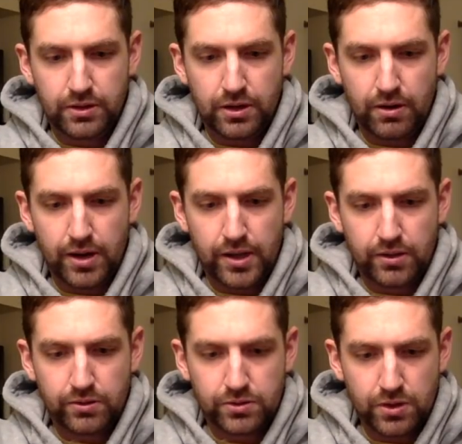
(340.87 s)
All right,
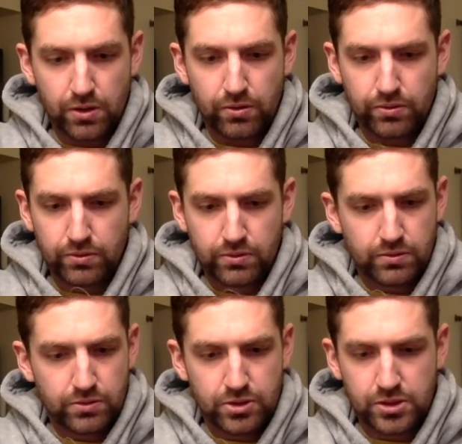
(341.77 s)
so
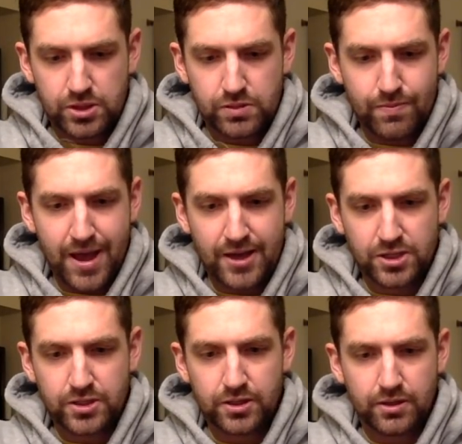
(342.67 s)
just
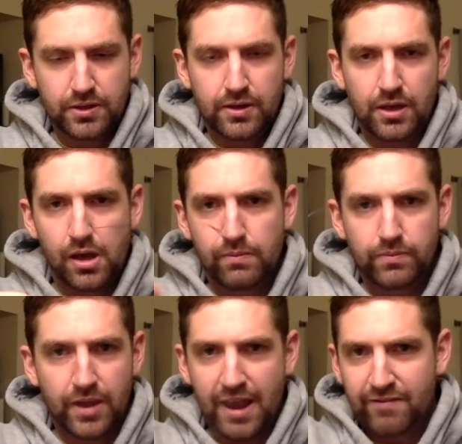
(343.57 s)
smashed it.
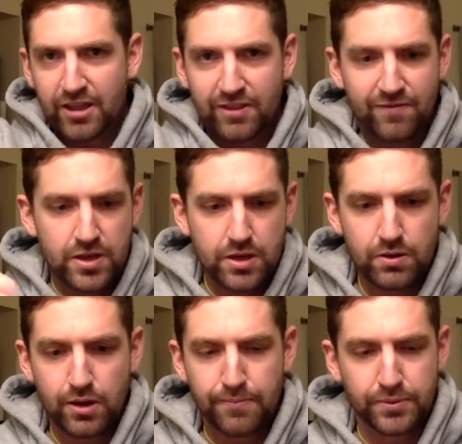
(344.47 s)
I've got the
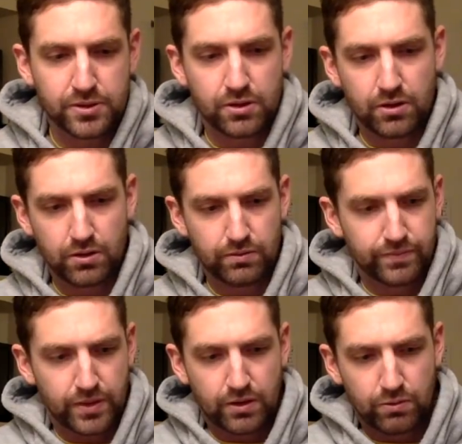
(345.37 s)
video up. It's called
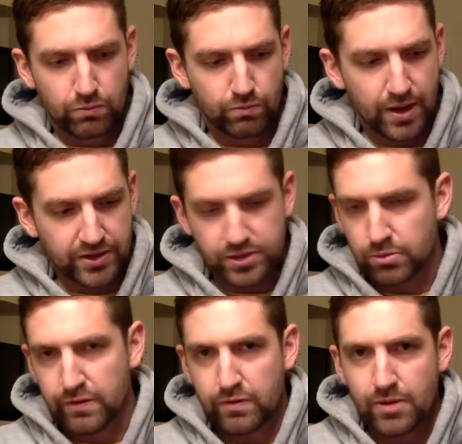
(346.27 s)
Monster
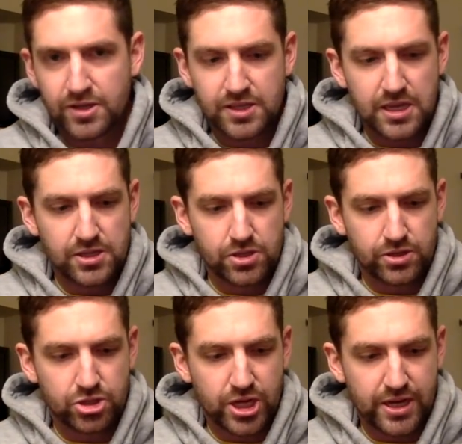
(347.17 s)
River Muskies. You
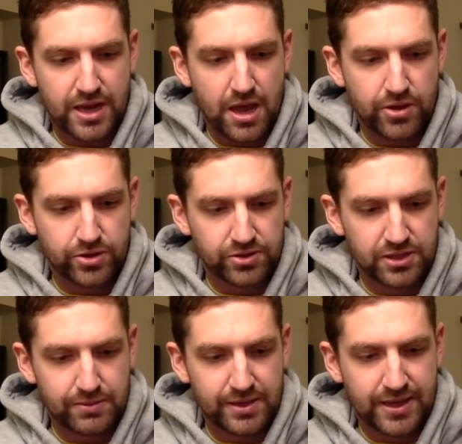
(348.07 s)
can check it out. You can
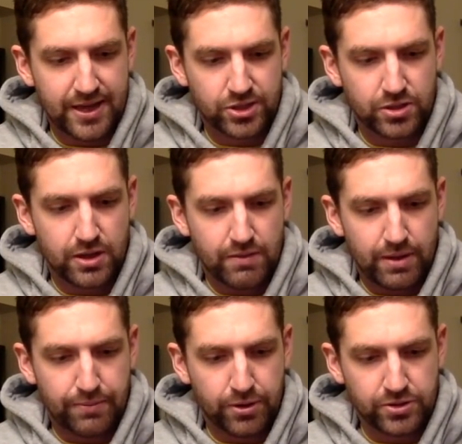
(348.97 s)
see me catch
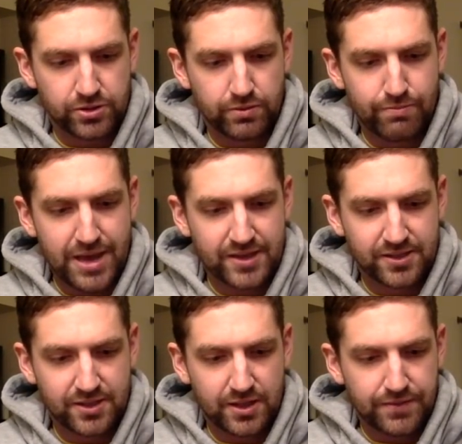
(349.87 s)
my personal best